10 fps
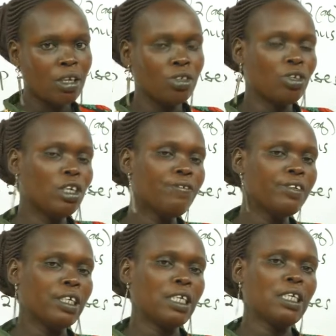So if it
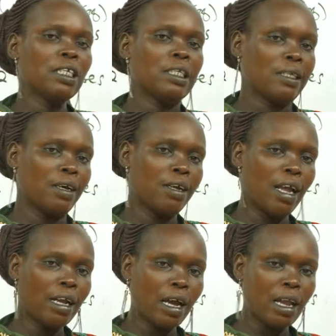is an
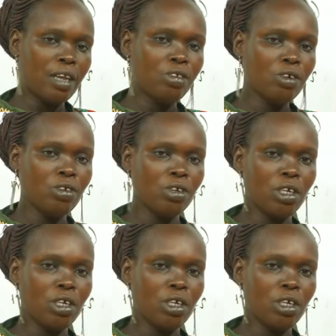alkaline solution,